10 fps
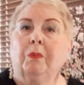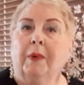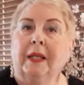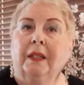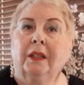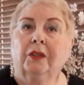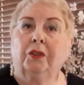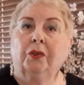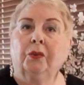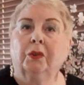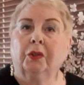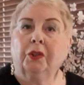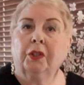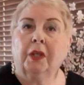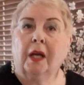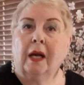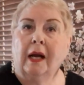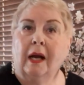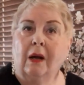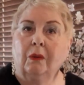ready to learn
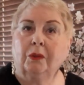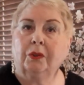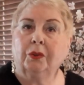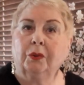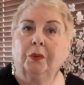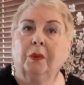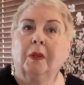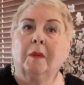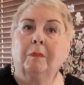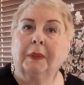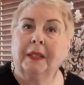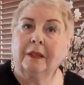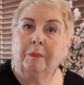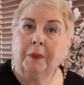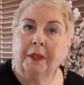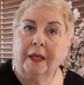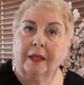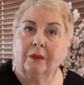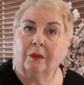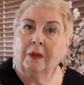how to play the
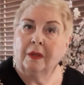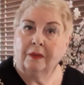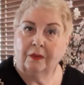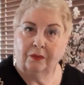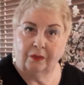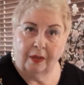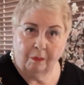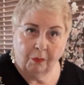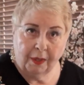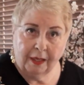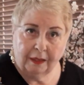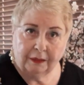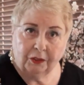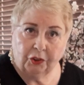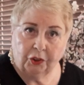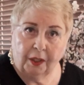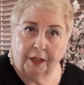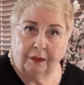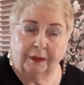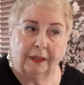piano the same way as a
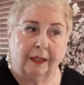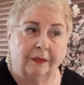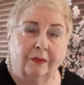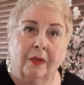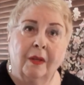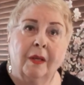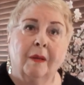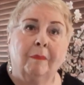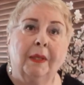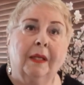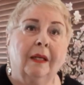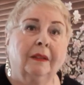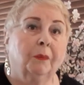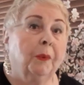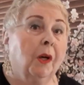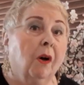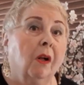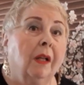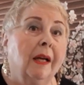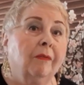child does, because we
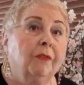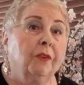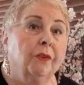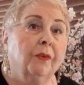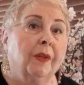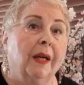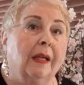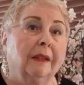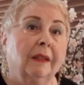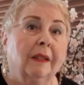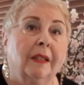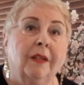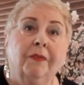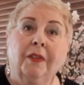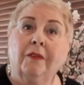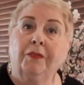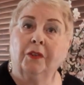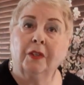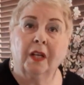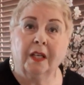all have to do that, even if
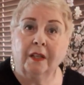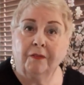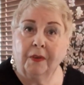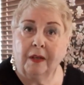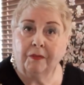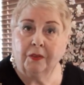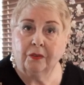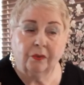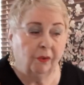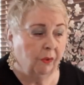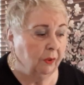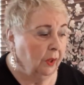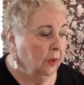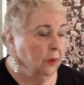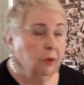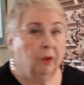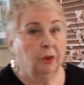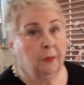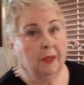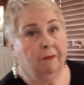you're 95 years old or
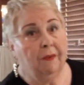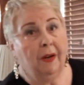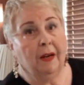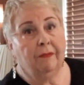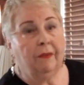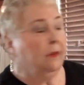25